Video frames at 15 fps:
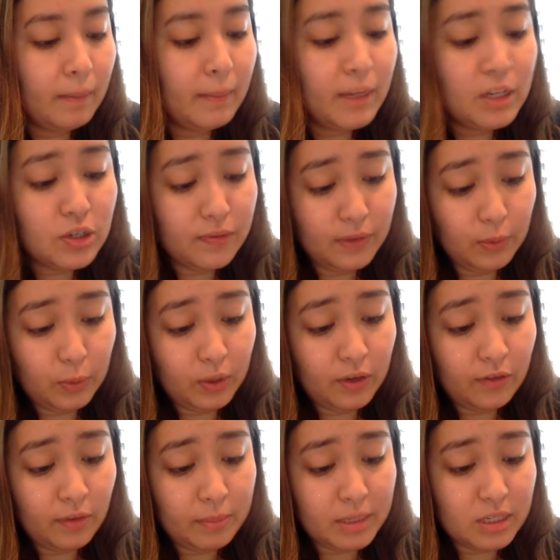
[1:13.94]
Much of the
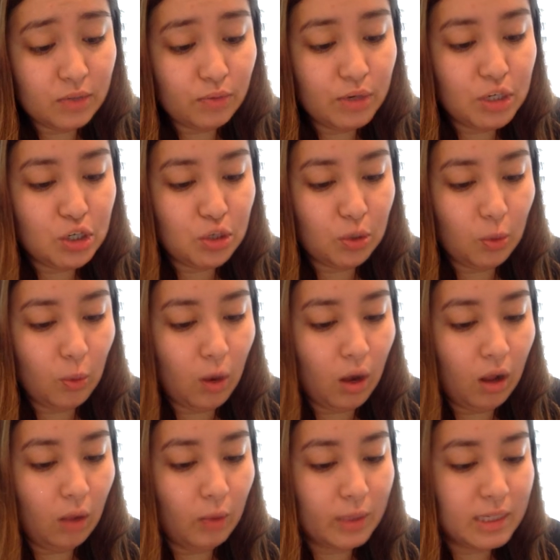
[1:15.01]
wood from his original
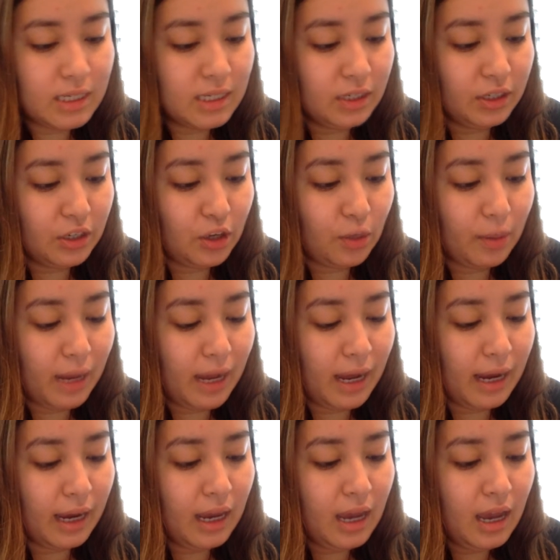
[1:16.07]
wall was still
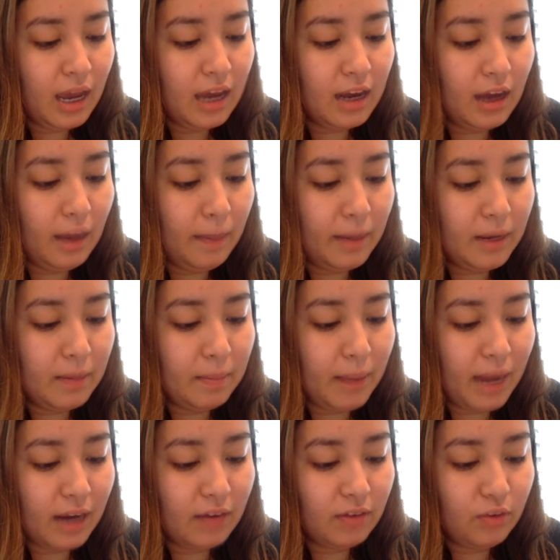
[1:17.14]
nearby, and up in
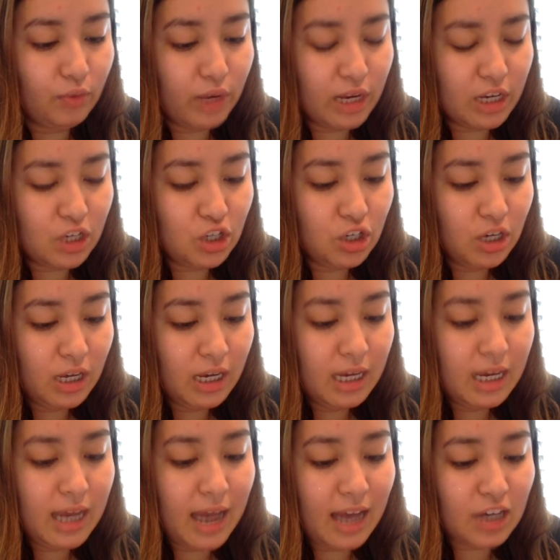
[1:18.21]
back of the ridge,
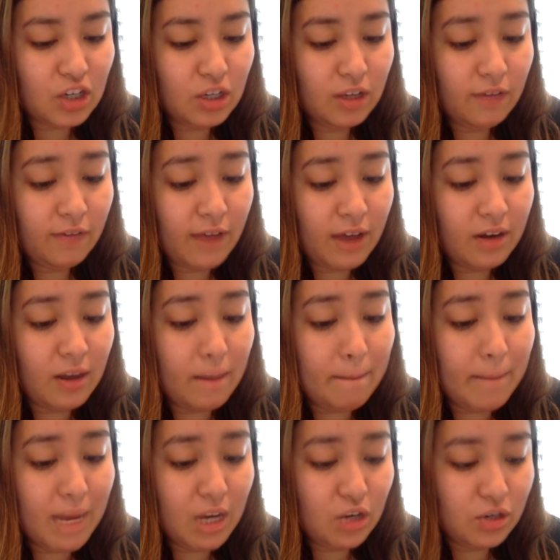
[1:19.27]
he actually found a
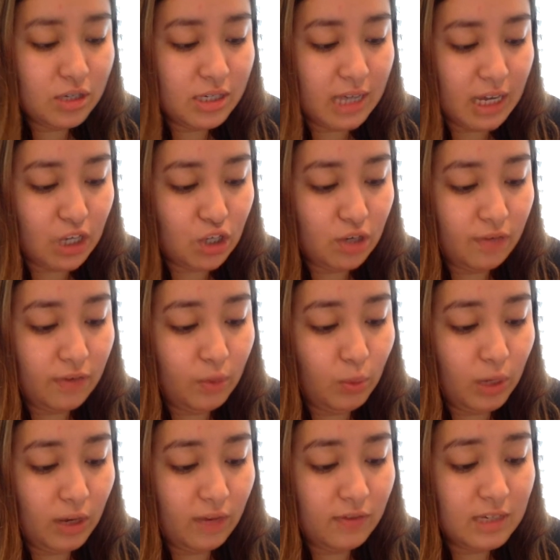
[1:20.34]
major section of the
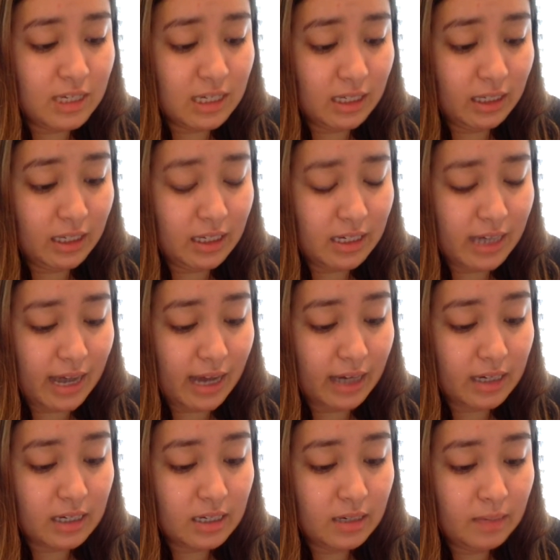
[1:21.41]
weave still
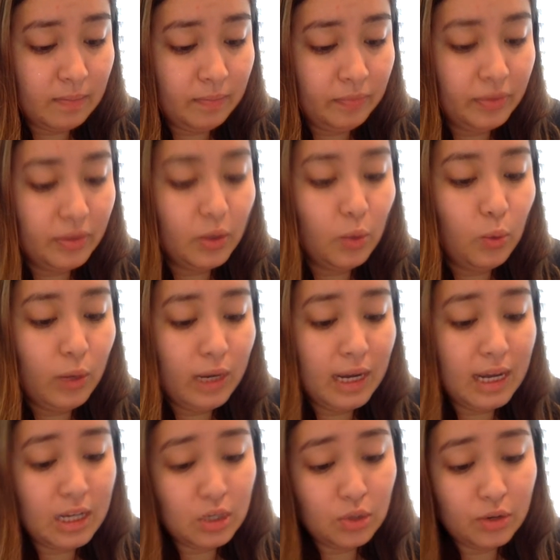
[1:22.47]
intact. The wind
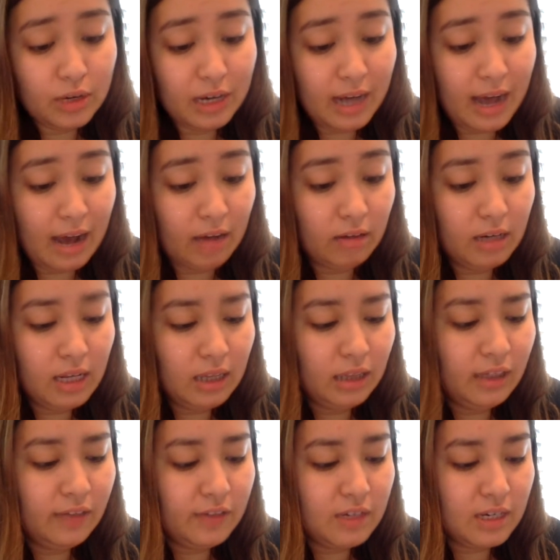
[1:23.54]
had torn it out,
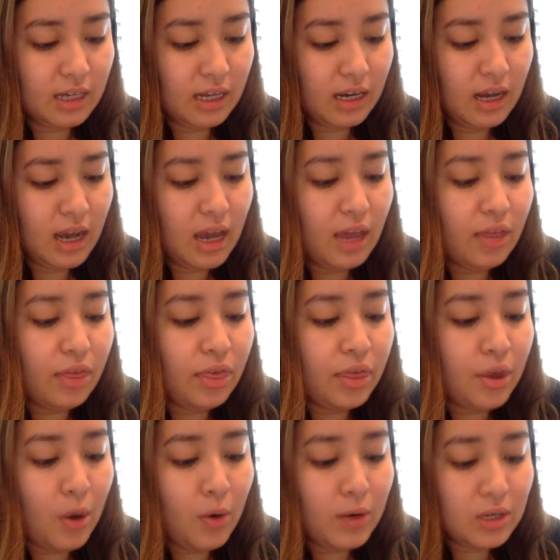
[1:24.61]
lifted it, and
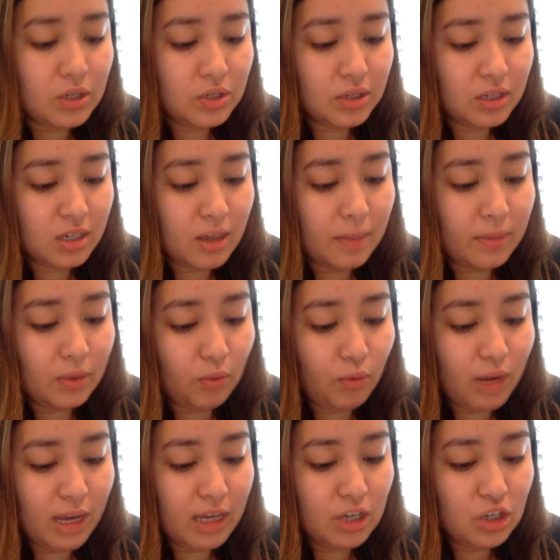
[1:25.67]
thrown it to the top of the
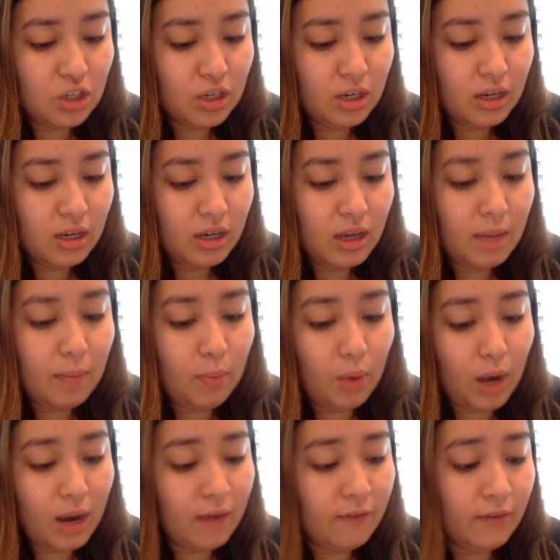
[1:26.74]
ridge, and
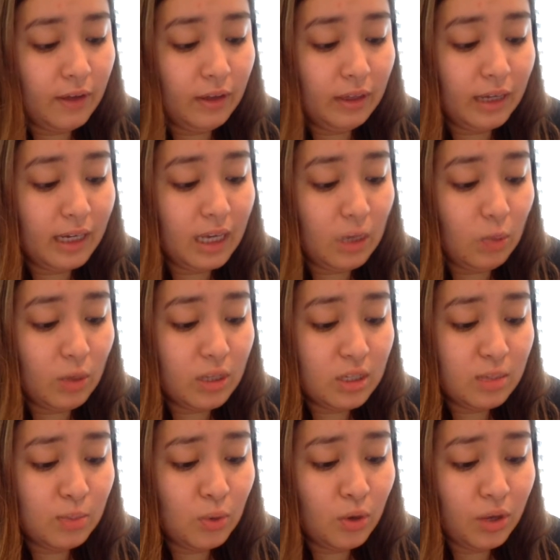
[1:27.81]
Brian felt lucky
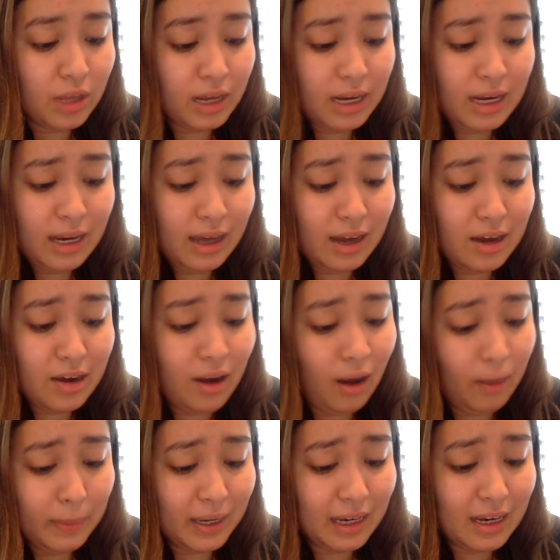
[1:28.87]
once more that he had
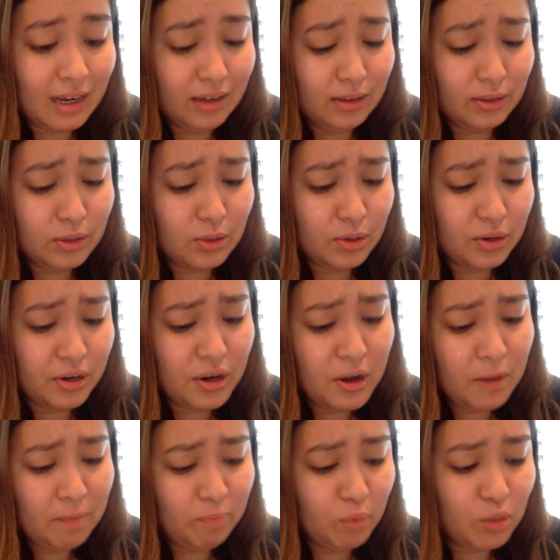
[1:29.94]
not been killed or
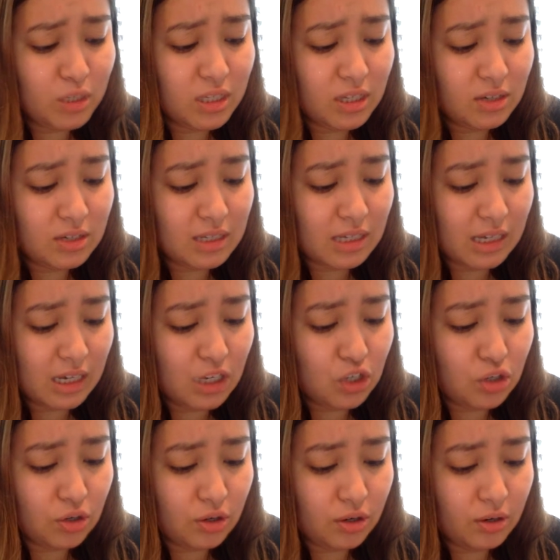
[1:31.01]
more seriously
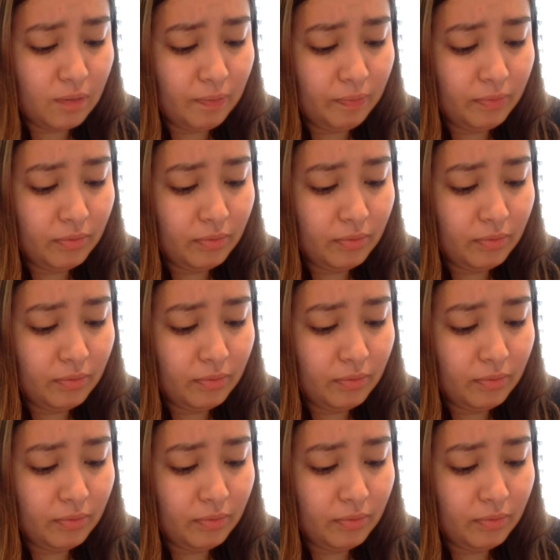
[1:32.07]
injured,